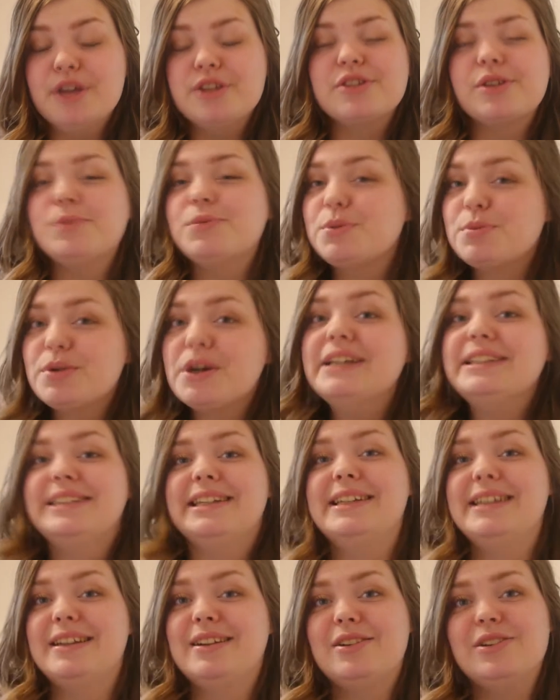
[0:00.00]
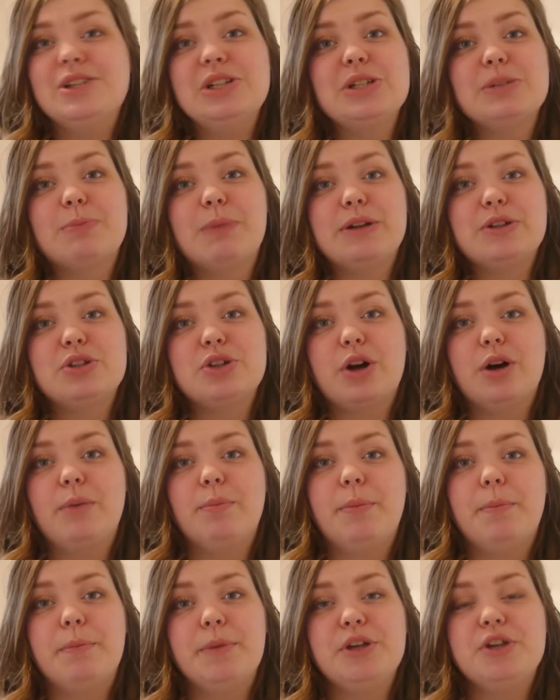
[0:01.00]
So I'm surprised I didn't lose my
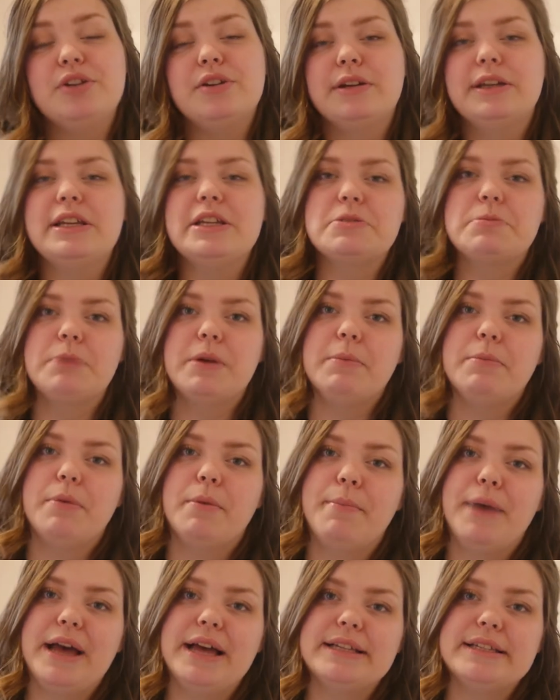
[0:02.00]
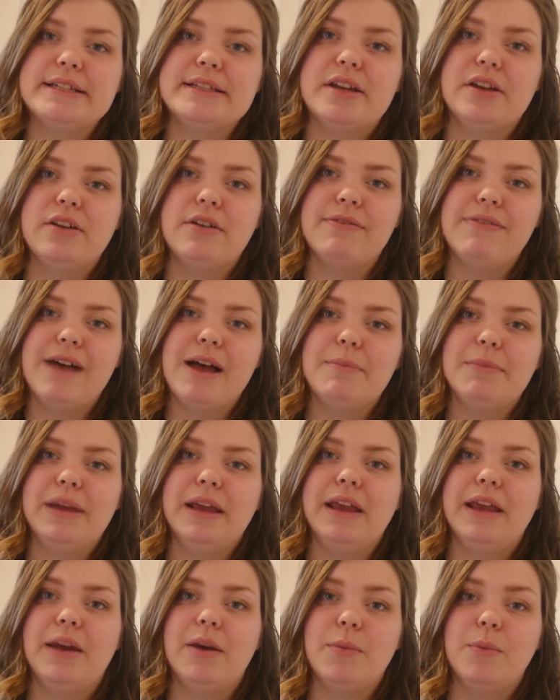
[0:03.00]
job, but you do need to be prepared to tell your
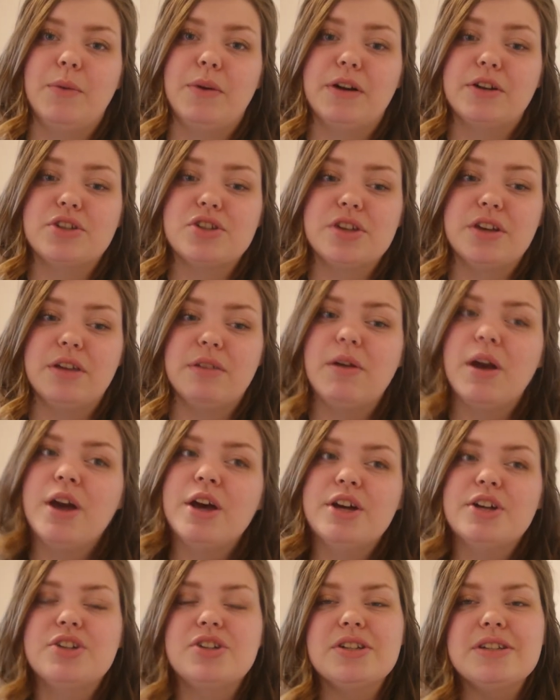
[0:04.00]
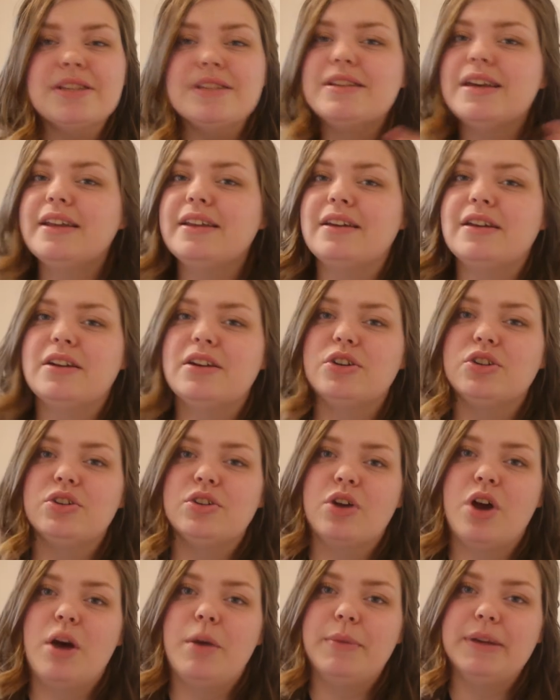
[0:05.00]
family and work soon, just so they can
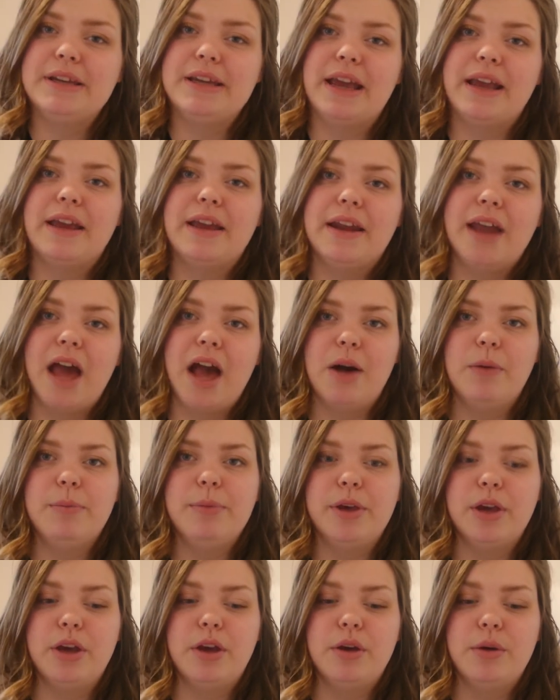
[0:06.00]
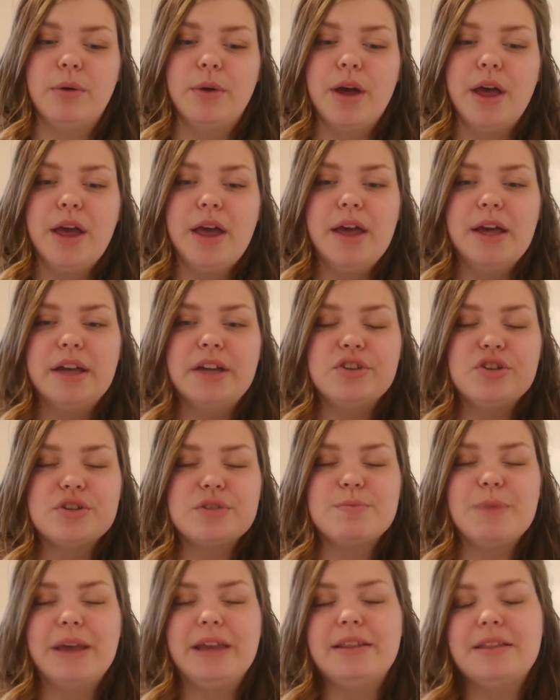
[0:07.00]
accommodate and help you and
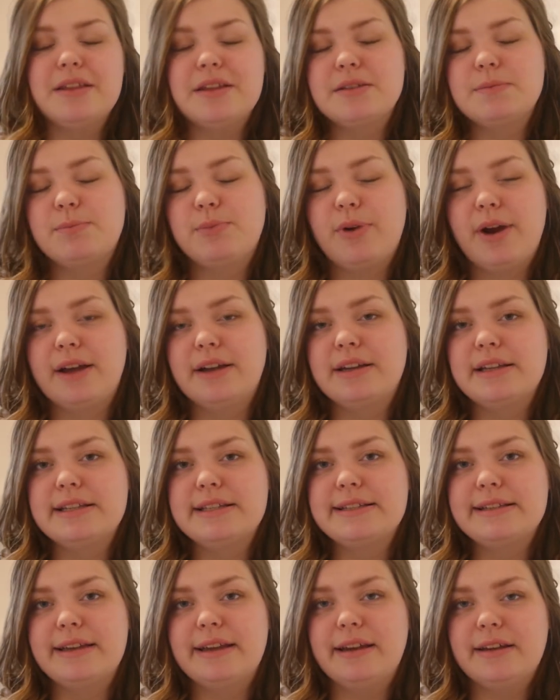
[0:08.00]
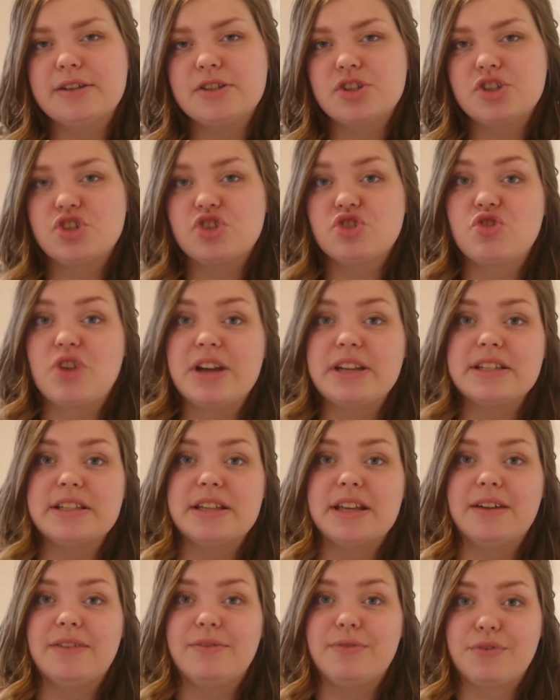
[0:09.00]
just make this pregnancy as
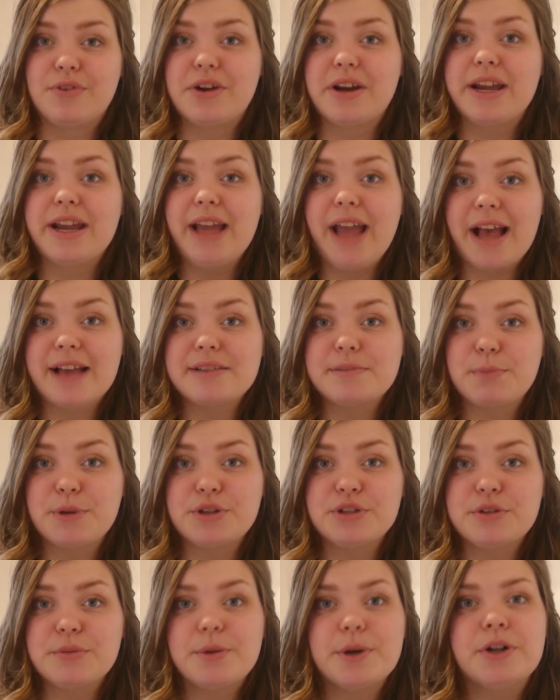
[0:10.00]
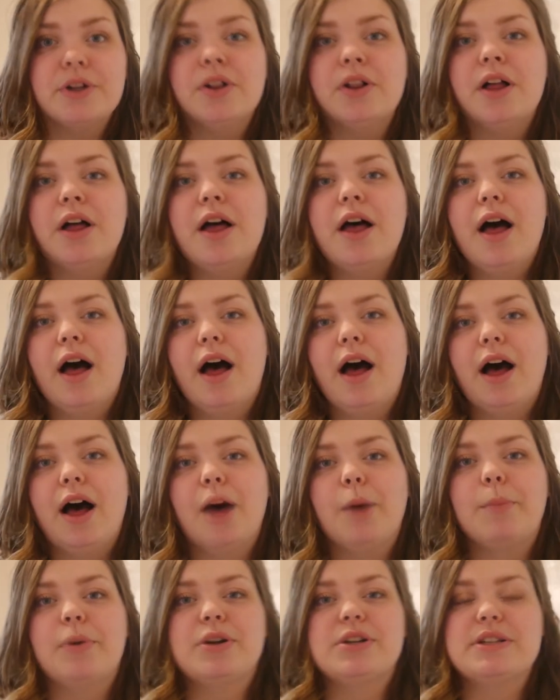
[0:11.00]
stress free as possible,
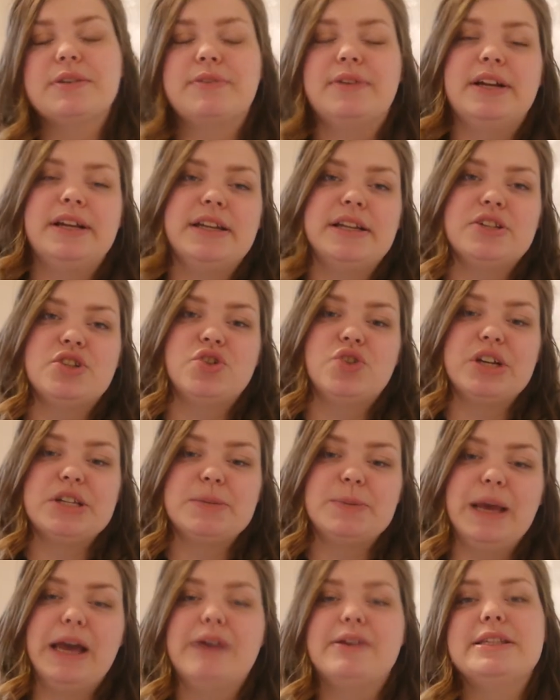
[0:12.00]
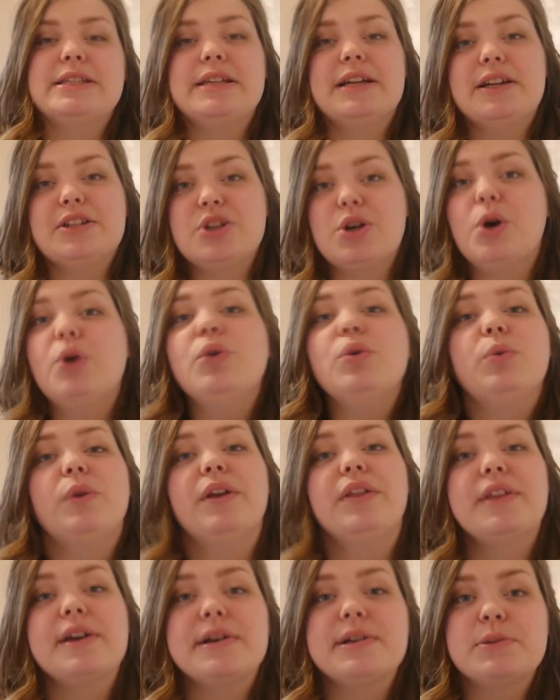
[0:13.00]
because it really did stress me out. Until I told
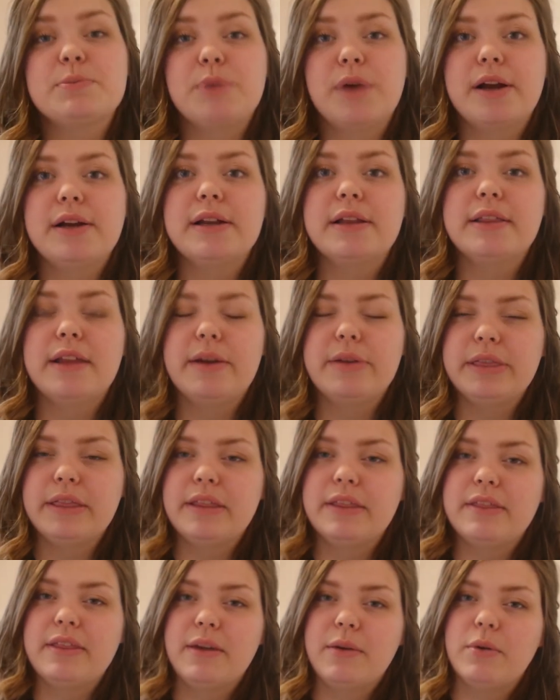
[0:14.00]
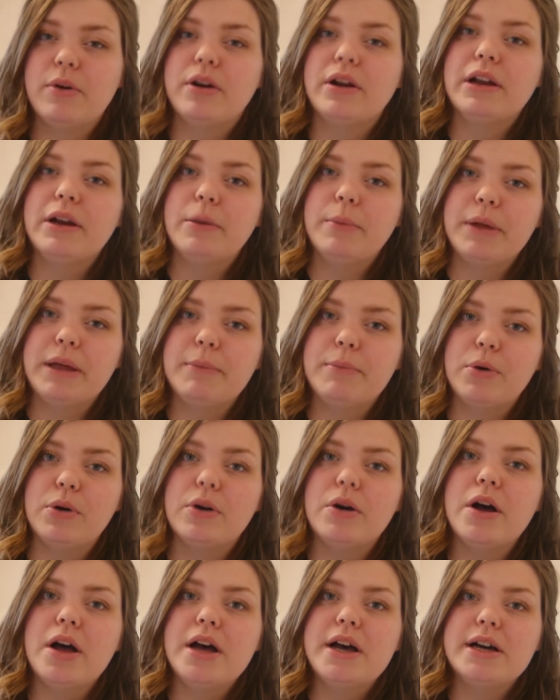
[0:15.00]
Wick that I was pregnant, then they were a little bit
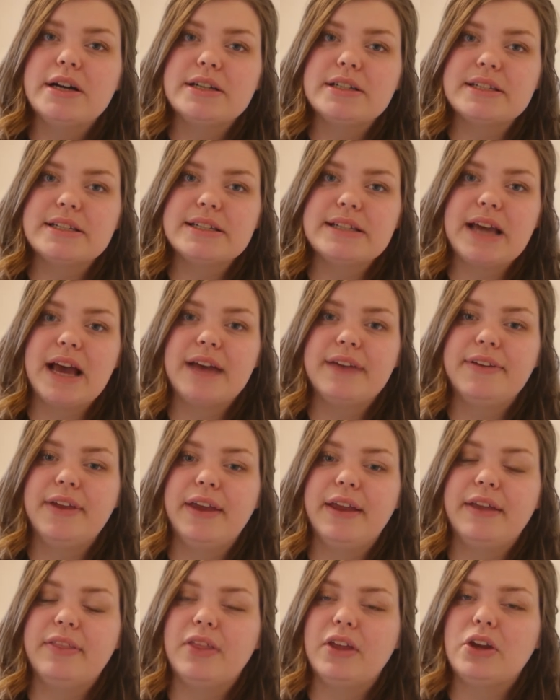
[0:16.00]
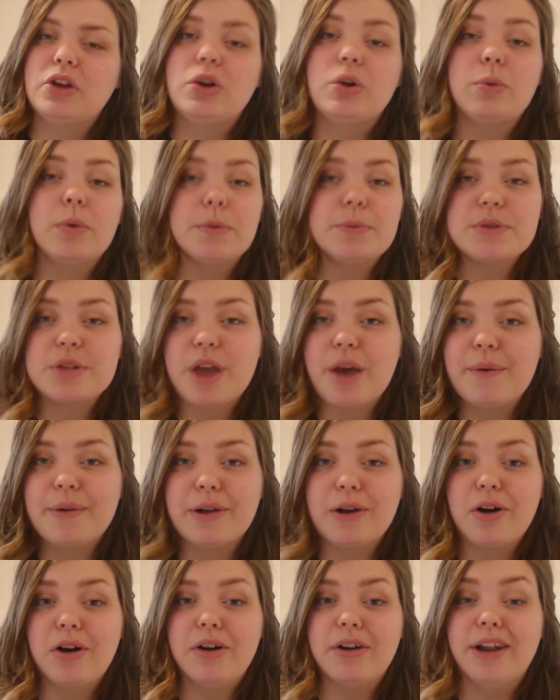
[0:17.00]
more understanding, they knew what was
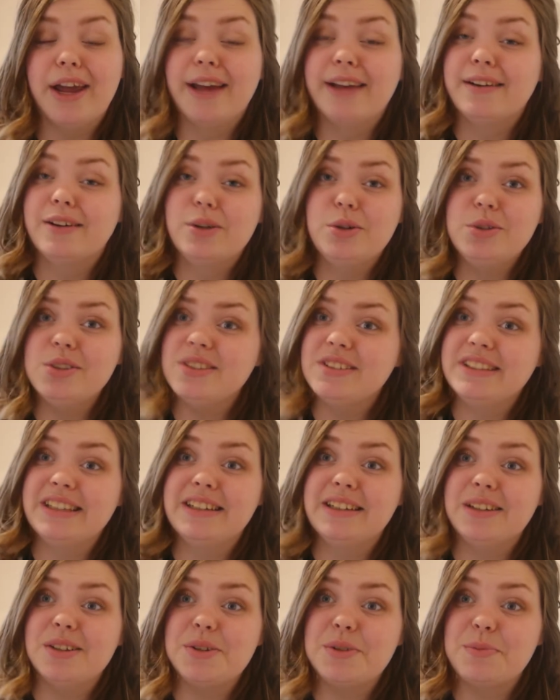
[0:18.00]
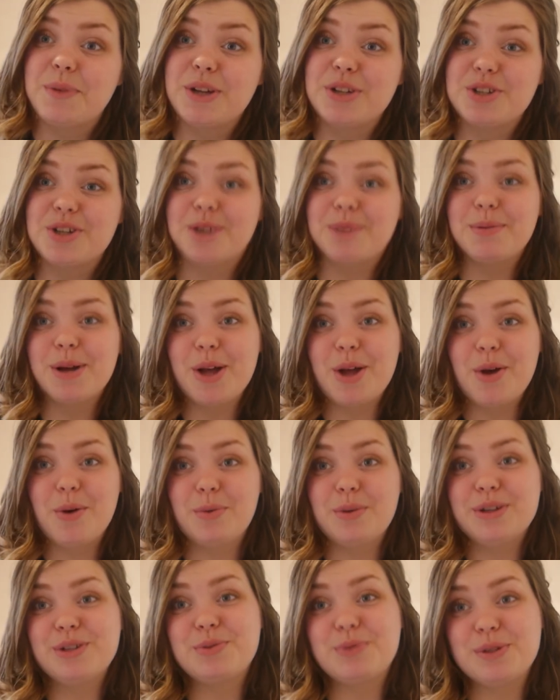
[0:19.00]
going on, and I also didn't lose my job,
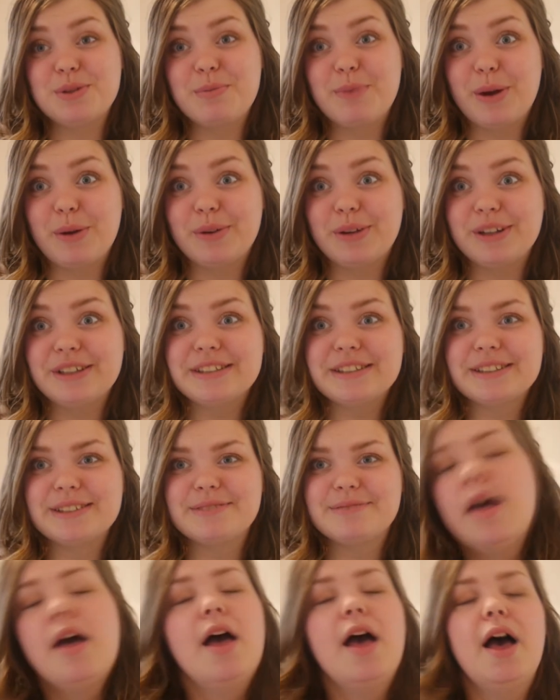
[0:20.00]
which was a bonus.